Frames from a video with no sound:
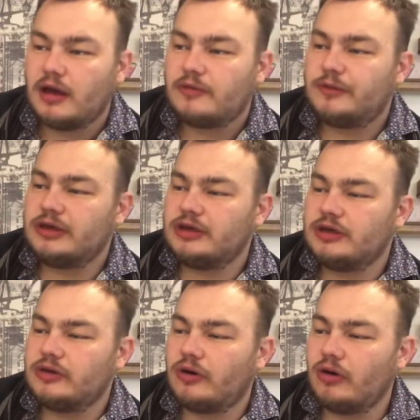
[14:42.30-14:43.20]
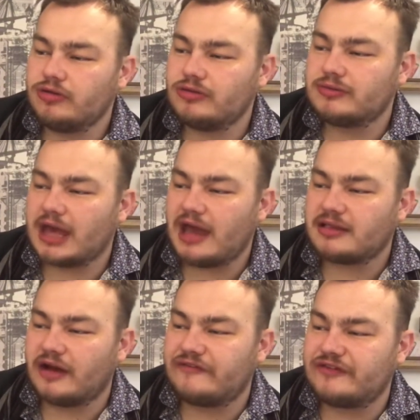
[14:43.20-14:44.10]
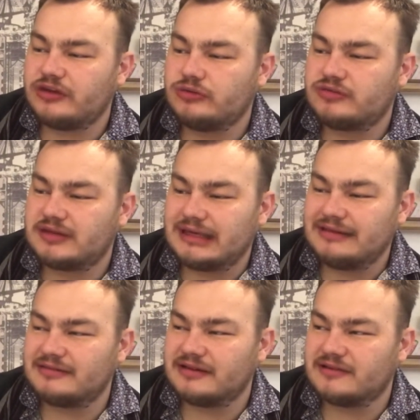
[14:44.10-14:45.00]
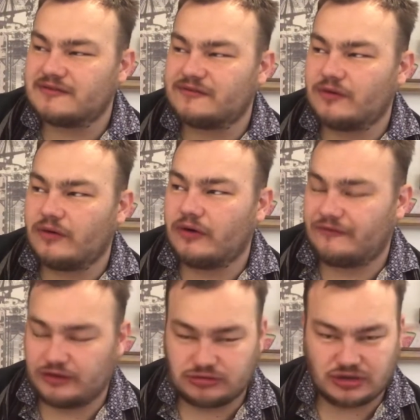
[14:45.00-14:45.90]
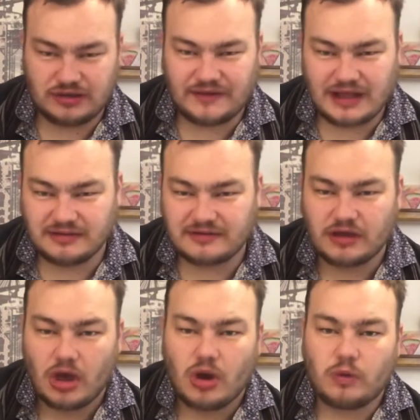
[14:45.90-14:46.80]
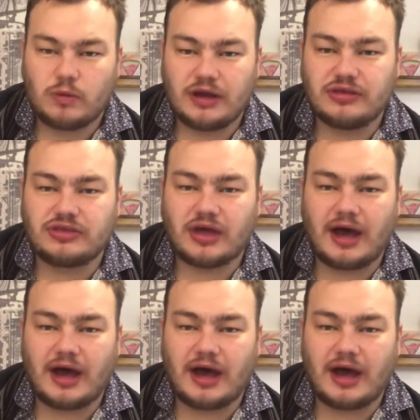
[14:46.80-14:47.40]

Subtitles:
We also get a few teasers for future events with